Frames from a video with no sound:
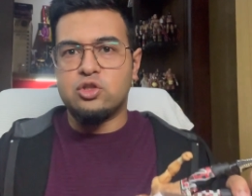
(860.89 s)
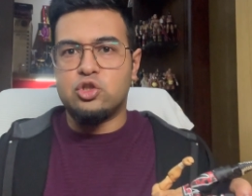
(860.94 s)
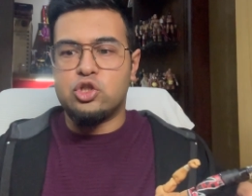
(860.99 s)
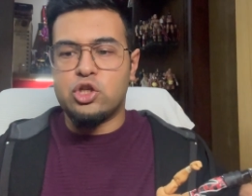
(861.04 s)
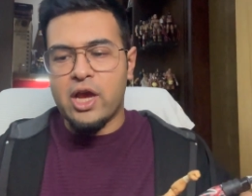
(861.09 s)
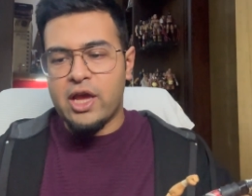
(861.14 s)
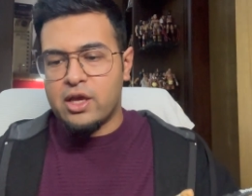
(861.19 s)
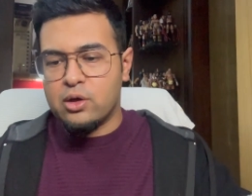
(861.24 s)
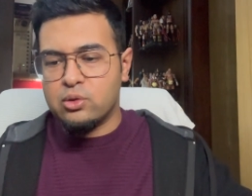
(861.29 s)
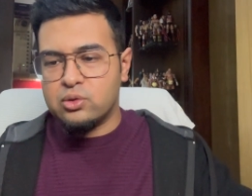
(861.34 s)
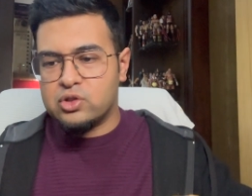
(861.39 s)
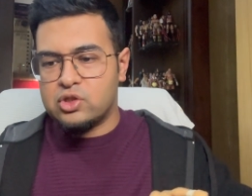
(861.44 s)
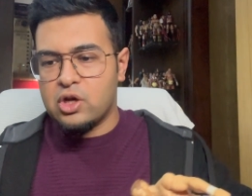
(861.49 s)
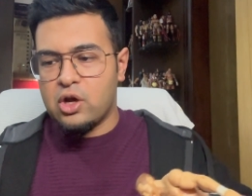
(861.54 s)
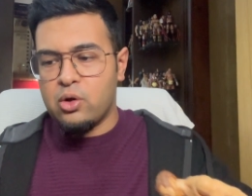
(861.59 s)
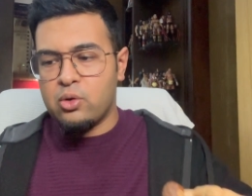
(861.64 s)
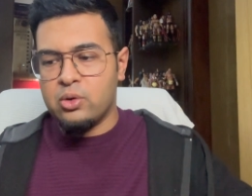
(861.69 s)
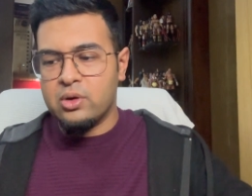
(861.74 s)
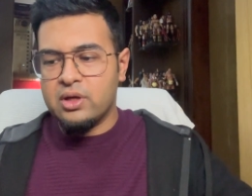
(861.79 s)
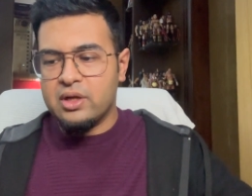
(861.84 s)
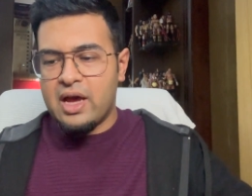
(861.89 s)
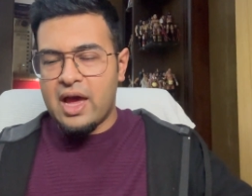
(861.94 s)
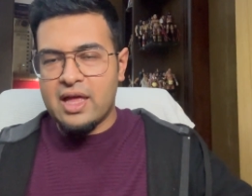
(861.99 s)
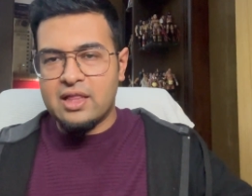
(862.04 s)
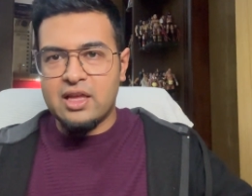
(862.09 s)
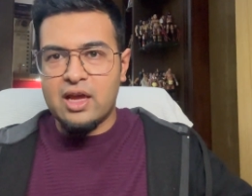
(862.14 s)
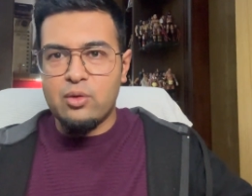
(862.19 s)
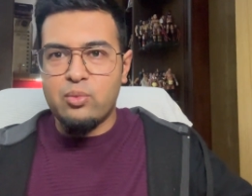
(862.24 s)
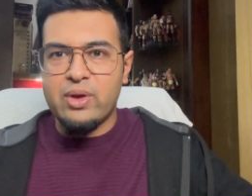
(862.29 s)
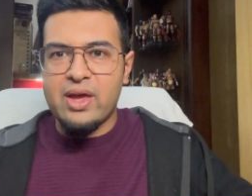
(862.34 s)
Jey Uso, and
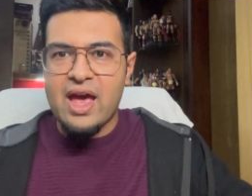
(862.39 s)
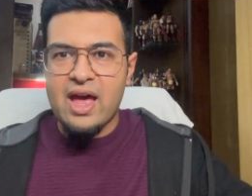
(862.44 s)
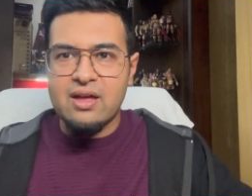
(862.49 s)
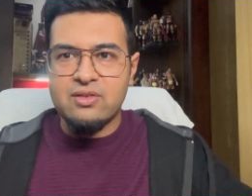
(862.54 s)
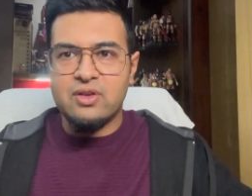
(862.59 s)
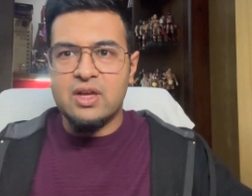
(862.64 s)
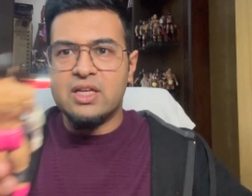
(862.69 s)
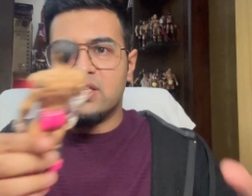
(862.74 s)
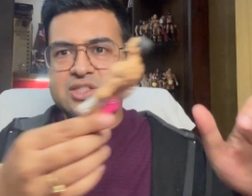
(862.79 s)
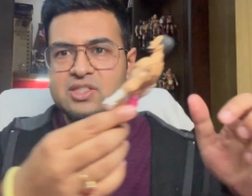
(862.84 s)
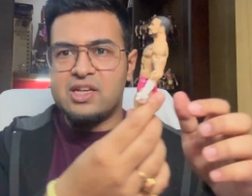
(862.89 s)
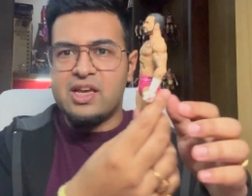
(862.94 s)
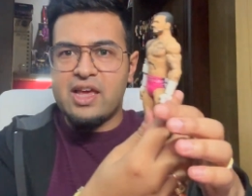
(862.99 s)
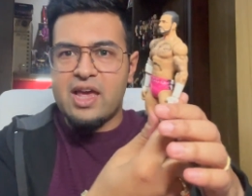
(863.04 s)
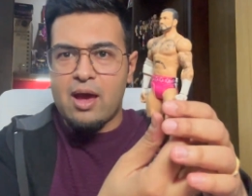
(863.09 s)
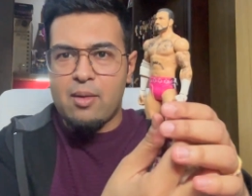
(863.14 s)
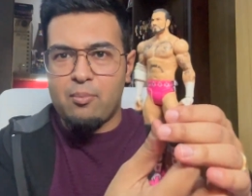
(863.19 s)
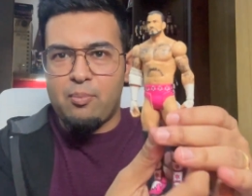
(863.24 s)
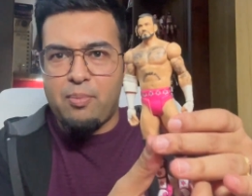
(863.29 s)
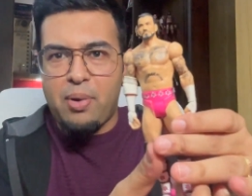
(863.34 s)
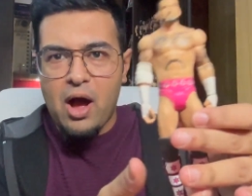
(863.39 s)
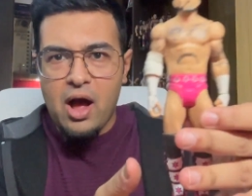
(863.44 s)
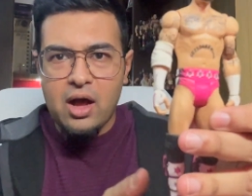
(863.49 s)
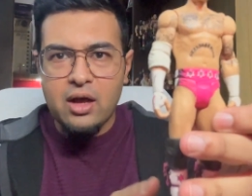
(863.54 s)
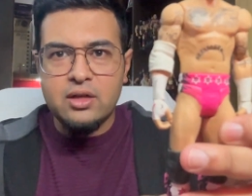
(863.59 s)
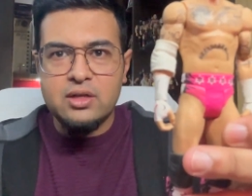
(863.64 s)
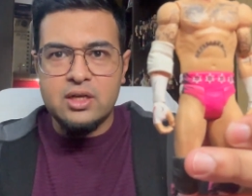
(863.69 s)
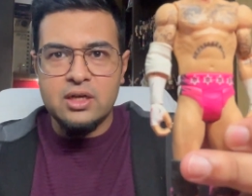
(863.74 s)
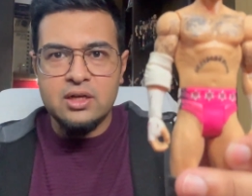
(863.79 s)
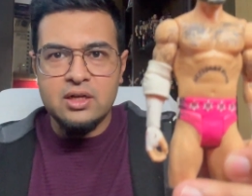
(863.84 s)
then we have CM
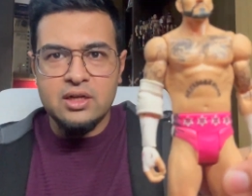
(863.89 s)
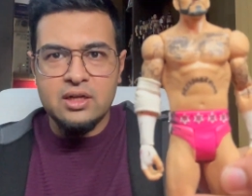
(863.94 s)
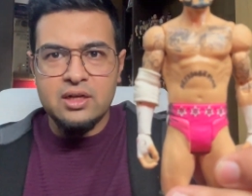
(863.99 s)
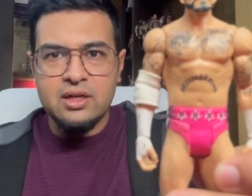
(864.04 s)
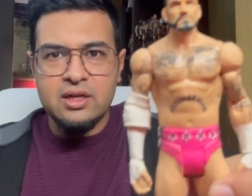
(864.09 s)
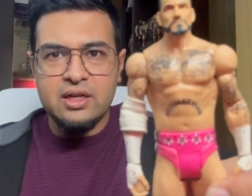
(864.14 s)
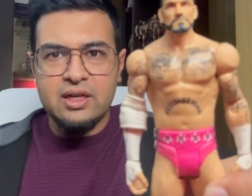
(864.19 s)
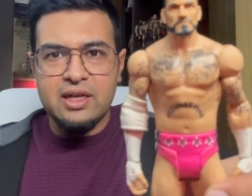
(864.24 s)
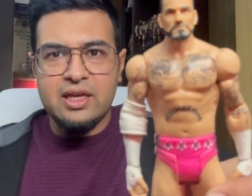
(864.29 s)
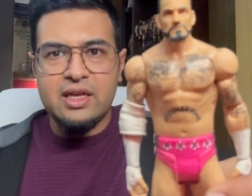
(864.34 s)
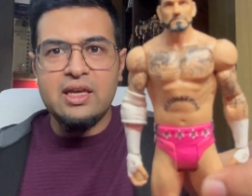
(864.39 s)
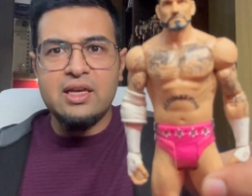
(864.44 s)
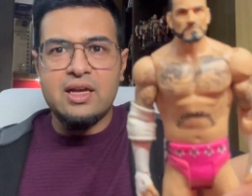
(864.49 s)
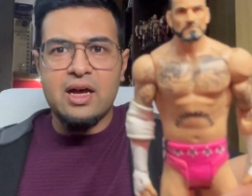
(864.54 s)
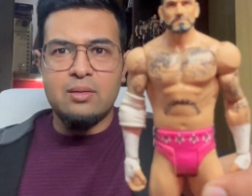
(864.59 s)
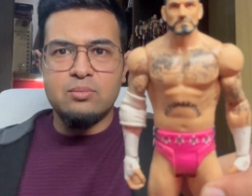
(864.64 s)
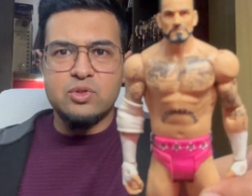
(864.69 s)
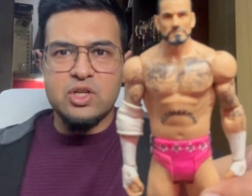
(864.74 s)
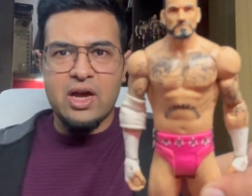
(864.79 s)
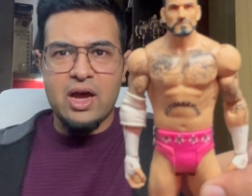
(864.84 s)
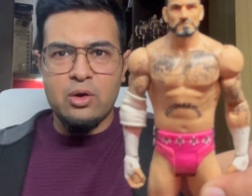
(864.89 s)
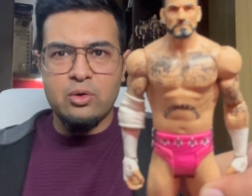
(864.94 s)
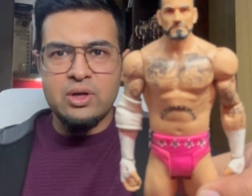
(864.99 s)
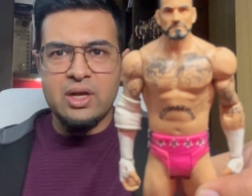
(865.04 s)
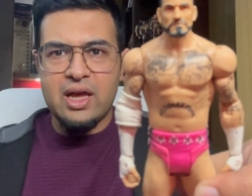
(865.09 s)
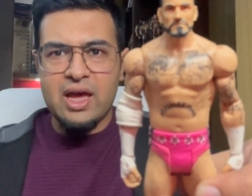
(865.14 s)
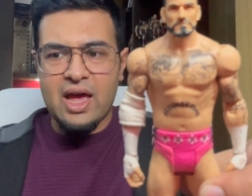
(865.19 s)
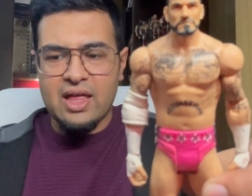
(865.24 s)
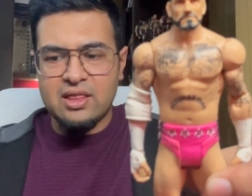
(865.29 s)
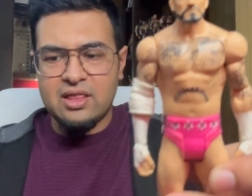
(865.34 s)
Punk. He comes out,
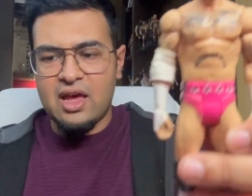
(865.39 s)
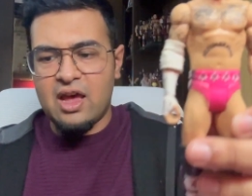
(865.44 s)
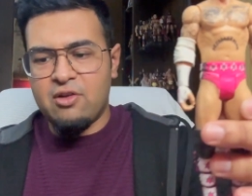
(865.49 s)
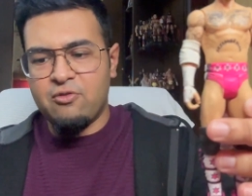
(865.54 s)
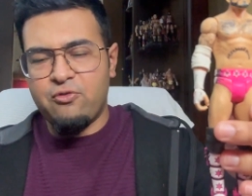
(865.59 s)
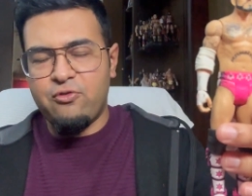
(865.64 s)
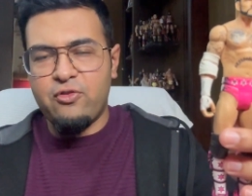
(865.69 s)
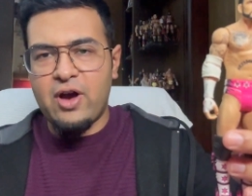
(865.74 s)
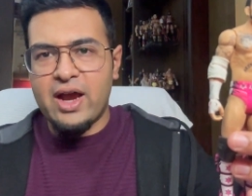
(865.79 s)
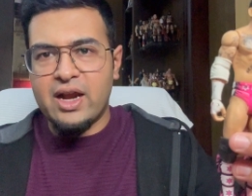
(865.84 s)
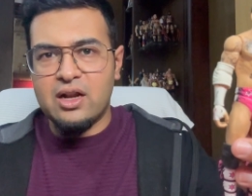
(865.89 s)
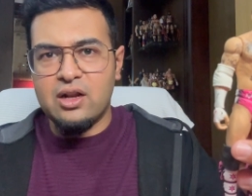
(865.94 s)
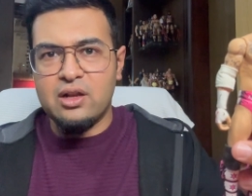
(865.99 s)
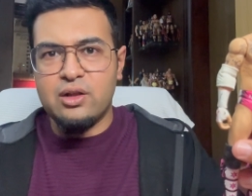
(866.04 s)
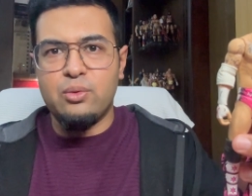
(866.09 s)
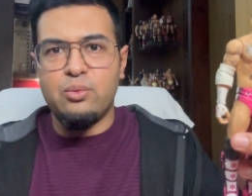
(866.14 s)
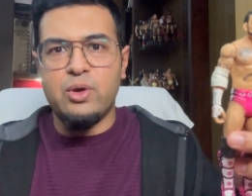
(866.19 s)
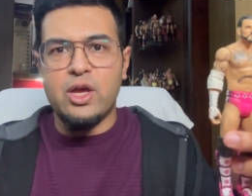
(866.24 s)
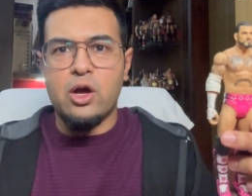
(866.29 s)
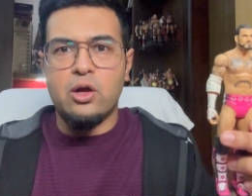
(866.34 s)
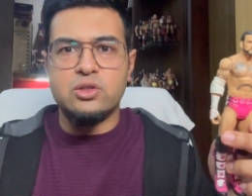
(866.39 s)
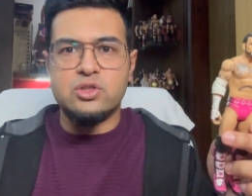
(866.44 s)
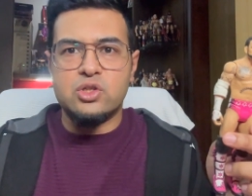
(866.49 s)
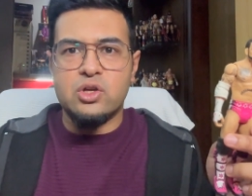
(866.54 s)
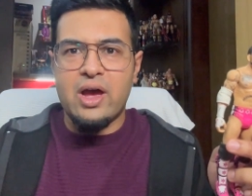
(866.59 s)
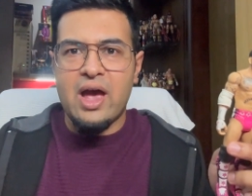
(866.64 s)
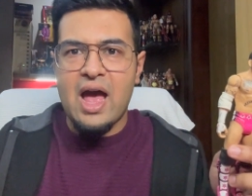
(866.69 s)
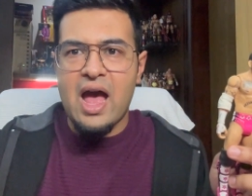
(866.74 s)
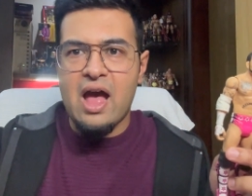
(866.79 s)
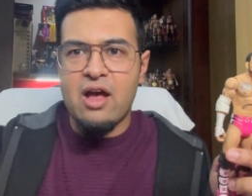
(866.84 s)
and then finally we also
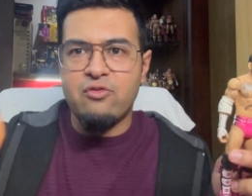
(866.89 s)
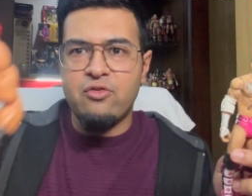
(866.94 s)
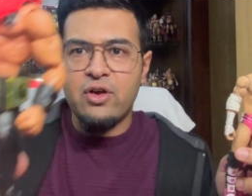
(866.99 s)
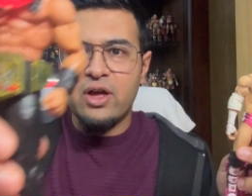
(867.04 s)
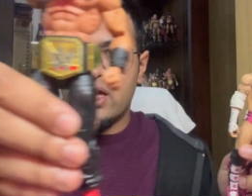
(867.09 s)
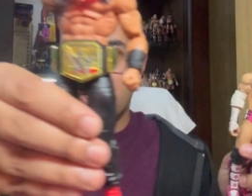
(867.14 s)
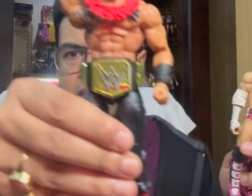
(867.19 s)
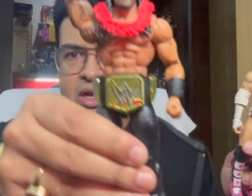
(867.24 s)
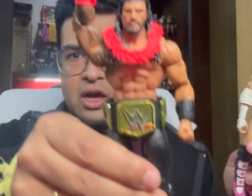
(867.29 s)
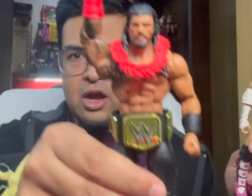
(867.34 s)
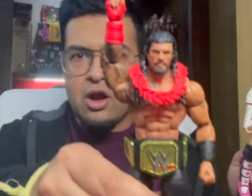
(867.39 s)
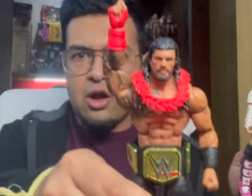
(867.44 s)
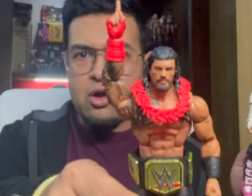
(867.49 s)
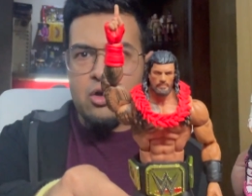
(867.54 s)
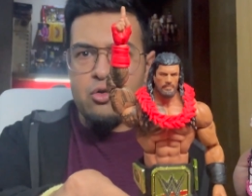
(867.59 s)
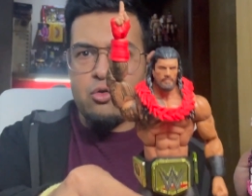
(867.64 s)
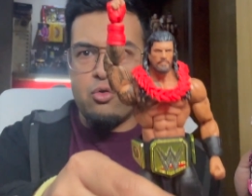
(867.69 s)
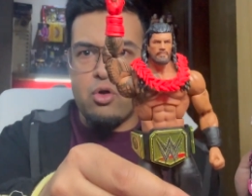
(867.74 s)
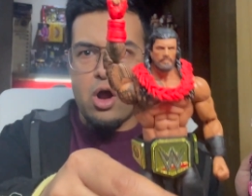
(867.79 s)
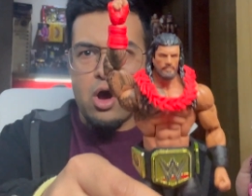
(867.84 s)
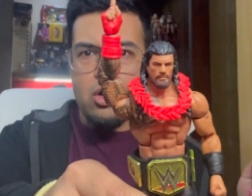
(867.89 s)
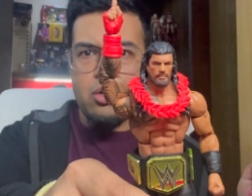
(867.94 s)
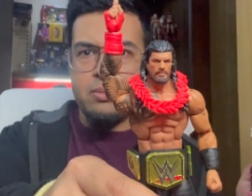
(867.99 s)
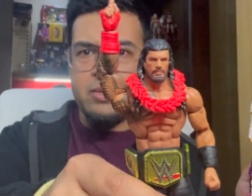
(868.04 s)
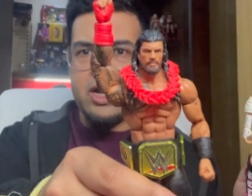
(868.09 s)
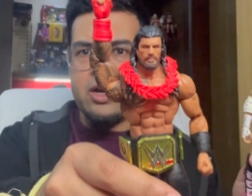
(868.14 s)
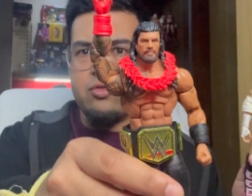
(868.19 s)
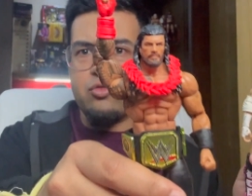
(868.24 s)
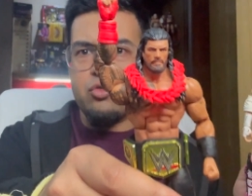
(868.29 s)
have Roman